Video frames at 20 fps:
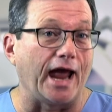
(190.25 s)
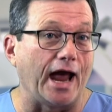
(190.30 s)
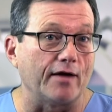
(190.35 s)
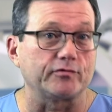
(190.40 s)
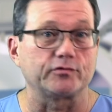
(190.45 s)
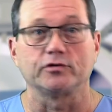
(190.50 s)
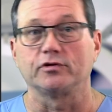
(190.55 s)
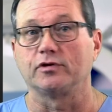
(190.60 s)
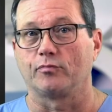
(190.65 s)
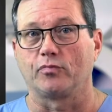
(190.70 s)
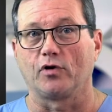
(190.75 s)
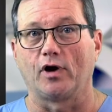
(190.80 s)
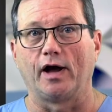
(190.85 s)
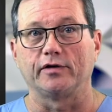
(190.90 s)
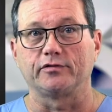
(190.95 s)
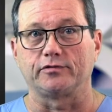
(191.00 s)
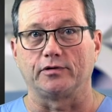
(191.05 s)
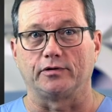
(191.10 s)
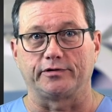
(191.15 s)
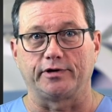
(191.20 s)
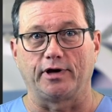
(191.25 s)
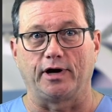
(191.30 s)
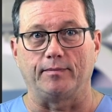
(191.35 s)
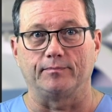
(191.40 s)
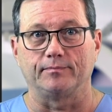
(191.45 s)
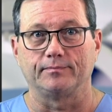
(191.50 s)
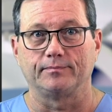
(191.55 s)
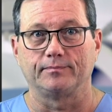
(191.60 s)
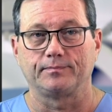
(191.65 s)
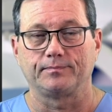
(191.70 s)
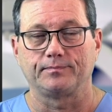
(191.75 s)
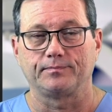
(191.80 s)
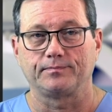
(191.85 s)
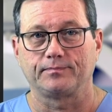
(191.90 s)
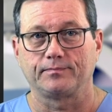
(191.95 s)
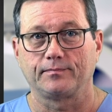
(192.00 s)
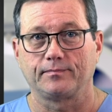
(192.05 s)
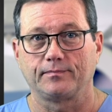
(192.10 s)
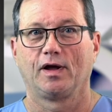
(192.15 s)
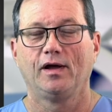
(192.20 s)
after the Broselow tape.
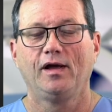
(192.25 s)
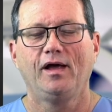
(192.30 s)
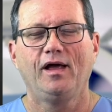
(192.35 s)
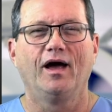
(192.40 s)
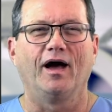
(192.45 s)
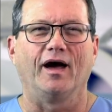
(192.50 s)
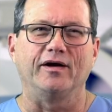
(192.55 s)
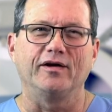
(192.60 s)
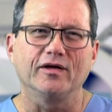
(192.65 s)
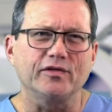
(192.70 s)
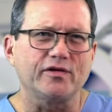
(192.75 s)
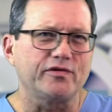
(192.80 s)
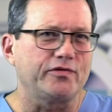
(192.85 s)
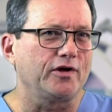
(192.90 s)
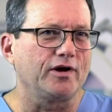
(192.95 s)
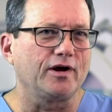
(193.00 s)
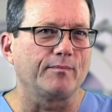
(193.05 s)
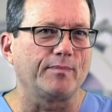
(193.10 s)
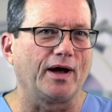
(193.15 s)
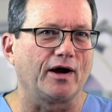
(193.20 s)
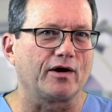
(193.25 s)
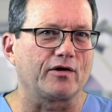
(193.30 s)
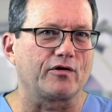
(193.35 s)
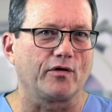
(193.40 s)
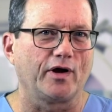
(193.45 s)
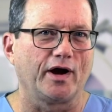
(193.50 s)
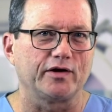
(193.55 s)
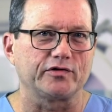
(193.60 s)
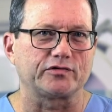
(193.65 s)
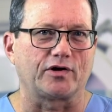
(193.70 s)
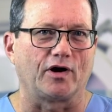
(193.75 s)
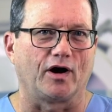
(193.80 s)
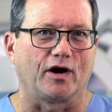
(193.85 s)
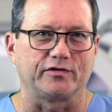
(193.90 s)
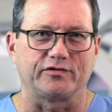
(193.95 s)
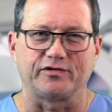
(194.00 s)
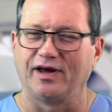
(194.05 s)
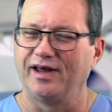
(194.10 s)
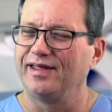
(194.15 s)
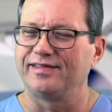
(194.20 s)
Another thing about crash
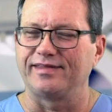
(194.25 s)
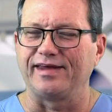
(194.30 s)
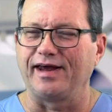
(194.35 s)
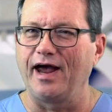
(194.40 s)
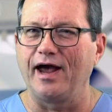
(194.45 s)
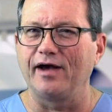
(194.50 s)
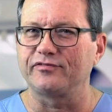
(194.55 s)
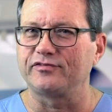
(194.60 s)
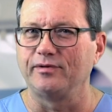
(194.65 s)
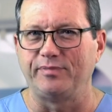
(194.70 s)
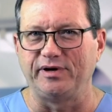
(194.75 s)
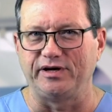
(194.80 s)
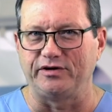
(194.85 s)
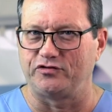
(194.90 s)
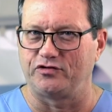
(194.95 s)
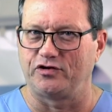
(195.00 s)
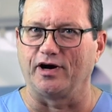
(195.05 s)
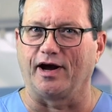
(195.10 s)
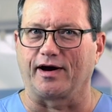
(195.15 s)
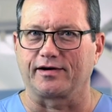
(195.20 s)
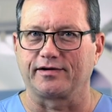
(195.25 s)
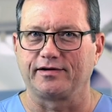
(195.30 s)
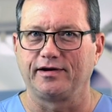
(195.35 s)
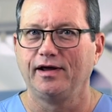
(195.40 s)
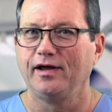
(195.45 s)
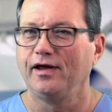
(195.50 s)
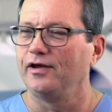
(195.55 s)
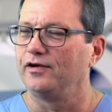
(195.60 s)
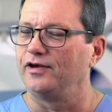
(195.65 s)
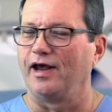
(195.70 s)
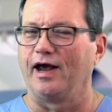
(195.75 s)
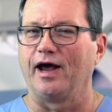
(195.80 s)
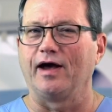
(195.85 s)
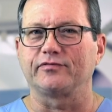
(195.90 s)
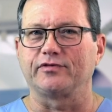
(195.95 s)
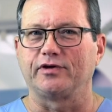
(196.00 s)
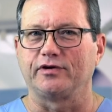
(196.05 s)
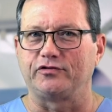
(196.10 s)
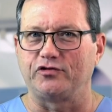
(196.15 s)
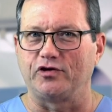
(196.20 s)
carts, they have to be checked. You
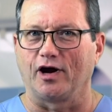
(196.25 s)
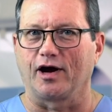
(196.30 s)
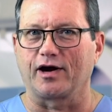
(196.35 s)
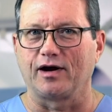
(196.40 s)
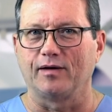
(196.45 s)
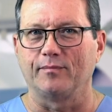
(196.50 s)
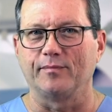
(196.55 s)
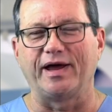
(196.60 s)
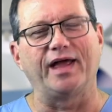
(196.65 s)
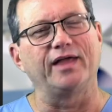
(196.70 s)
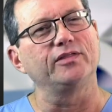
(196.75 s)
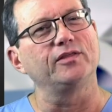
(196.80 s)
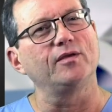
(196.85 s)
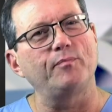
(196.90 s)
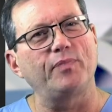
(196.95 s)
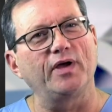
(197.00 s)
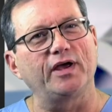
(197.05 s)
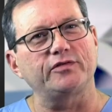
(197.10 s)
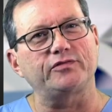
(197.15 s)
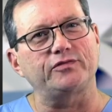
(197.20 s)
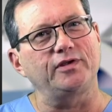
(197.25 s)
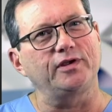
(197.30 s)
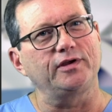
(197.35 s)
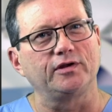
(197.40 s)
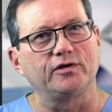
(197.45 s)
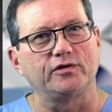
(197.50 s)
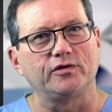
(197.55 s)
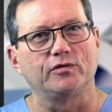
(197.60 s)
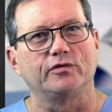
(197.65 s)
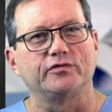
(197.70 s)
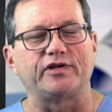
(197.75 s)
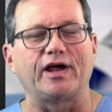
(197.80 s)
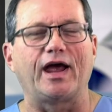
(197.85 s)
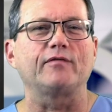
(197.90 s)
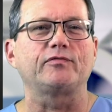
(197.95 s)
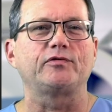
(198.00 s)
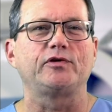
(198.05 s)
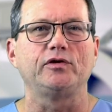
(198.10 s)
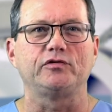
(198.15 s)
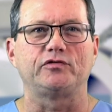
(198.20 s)
have to check them, and the best thing to do is
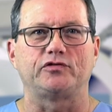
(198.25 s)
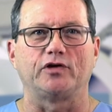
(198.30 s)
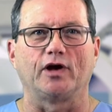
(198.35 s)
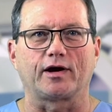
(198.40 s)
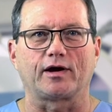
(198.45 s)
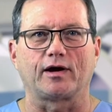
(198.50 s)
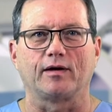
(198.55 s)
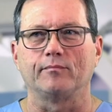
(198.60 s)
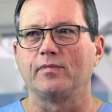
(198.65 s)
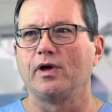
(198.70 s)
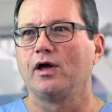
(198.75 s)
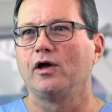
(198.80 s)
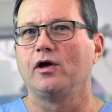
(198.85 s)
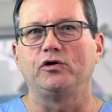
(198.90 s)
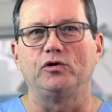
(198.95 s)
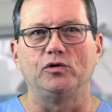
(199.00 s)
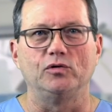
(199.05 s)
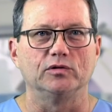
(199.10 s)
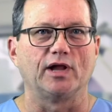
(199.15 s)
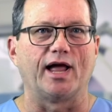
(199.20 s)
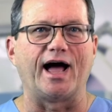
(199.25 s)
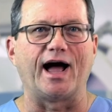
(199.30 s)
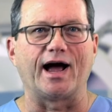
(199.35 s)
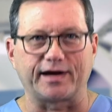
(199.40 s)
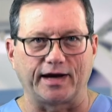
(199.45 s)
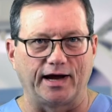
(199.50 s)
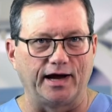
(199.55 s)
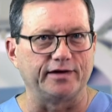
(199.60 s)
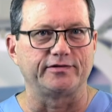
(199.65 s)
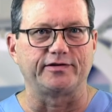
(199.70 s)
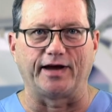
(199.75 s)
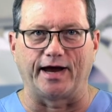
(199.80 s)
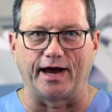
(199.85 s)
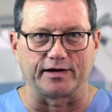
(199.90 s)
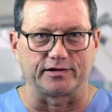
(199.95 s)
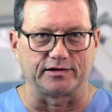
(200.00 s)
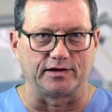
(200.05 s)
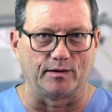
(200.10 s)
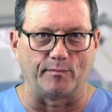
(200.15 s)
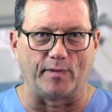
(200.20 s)
after you check them, you lock and
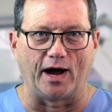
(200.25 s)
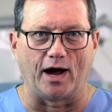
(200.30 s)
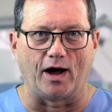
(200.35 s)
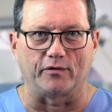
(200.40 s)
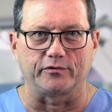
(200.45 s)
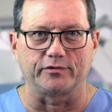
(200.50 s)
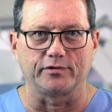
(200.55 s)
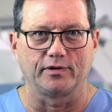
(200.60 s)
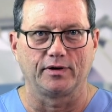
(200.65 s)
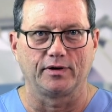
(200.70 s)
tag them out,